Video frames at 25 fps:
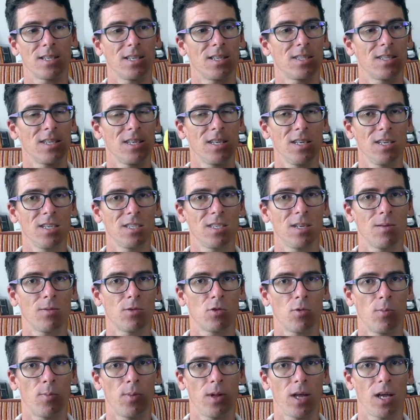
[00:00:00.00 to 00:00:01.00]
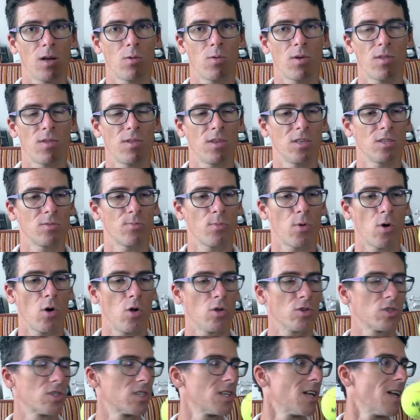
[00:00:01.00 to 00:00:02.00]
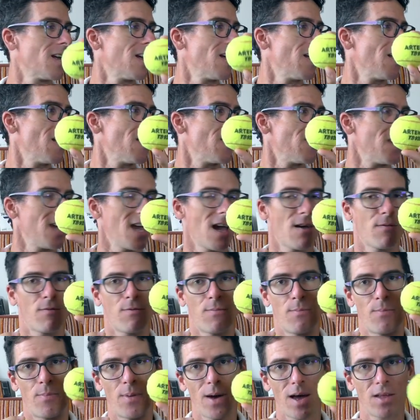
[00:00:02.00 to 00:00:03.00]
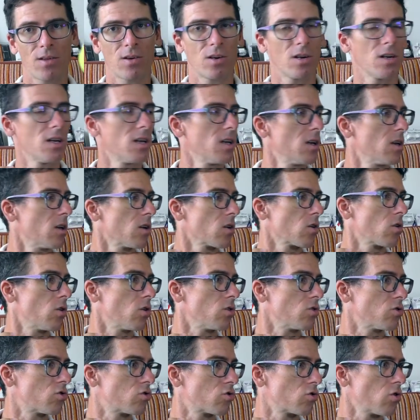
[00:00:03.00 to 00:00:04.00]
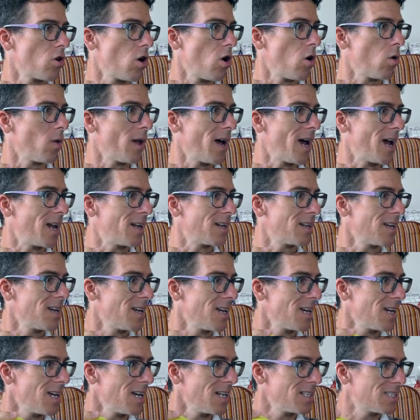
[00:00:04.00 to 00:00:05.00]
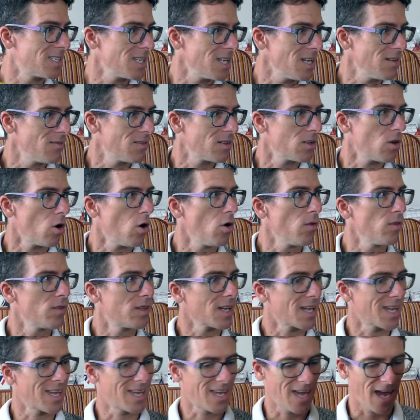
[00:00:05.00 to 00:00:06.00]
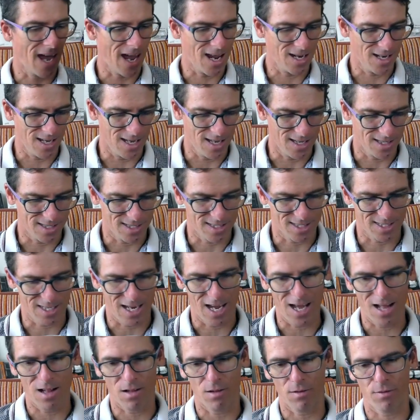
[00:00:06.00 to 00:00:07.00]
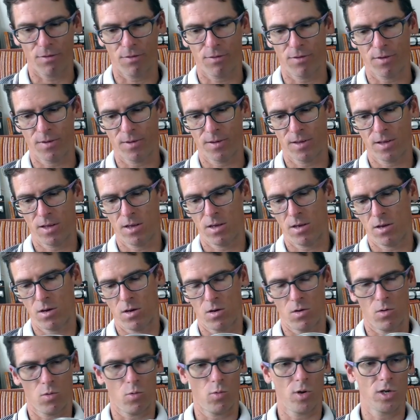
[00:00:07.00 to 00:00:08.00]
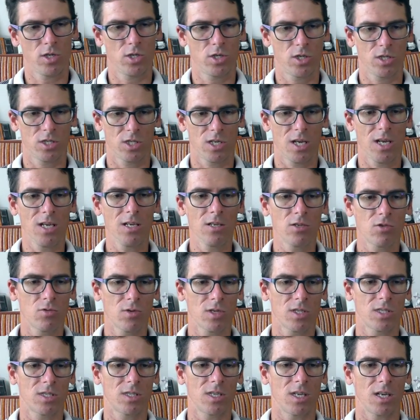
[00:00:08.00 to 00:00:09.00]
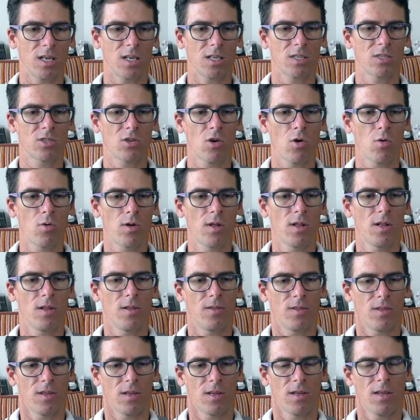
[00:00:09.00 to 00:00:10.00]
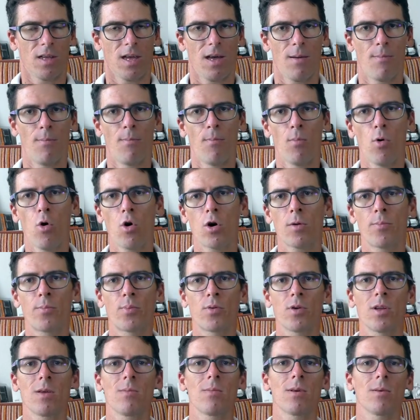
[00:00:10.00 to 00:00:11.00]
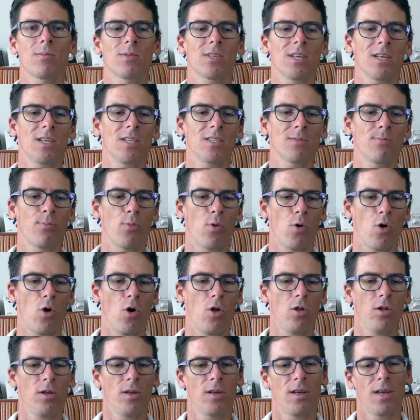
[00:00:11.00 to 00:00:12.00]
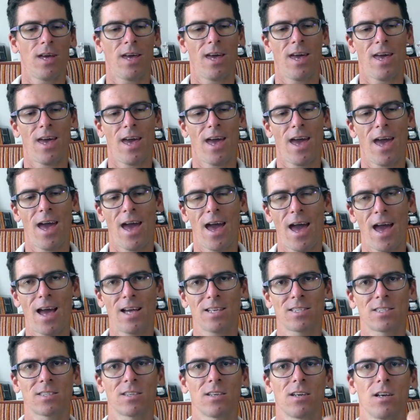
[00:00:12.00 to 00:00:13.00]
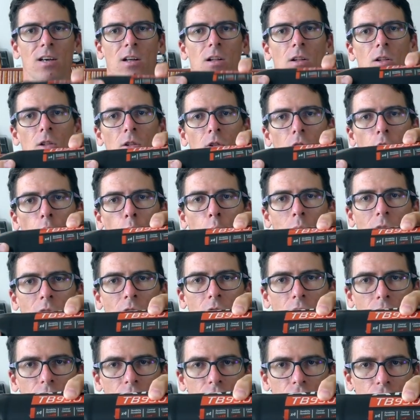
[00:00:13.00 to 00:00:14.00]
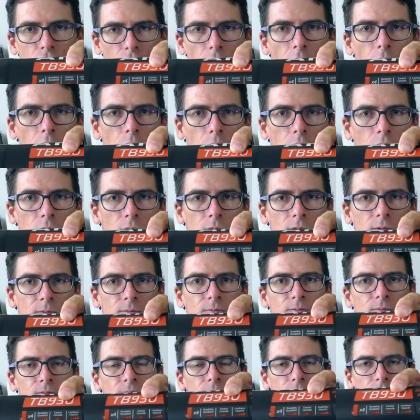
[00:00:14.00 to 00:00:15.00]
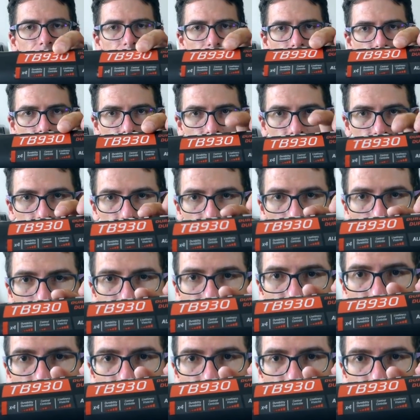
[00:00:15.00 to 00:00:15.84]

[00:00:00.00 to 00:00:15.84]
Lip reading: easy to play with these balls. They have better control, and it's even on the can itself, which is interesting. So more premium tennis ball has lower control. So as